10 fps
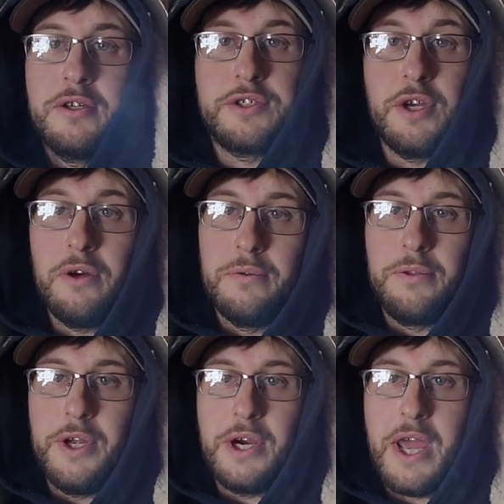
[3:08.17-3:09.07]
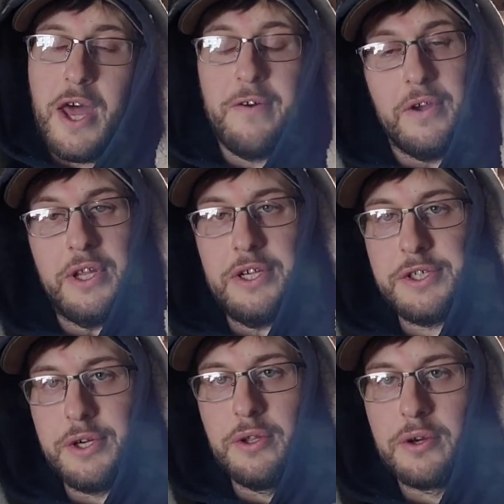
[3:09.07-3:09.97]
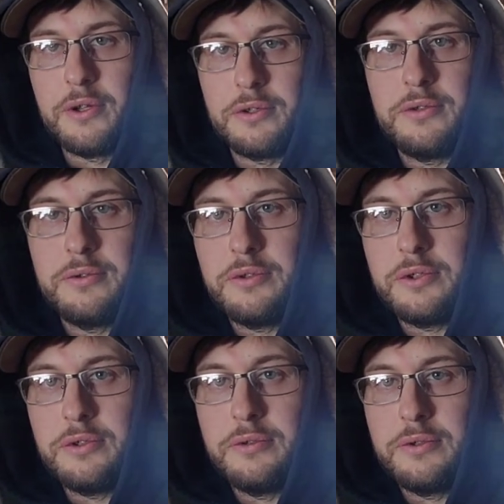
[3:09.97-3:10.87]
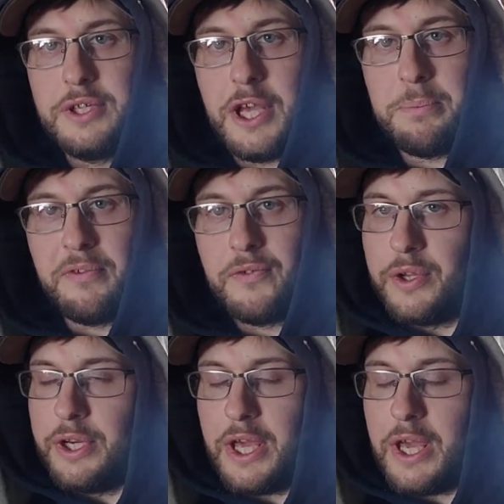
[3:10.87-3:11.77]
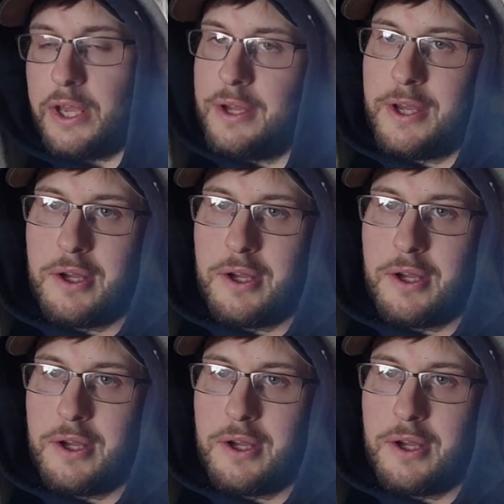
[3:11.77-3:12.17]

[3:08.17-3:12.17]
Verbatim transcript: So there you have it. That's your little tip for the day.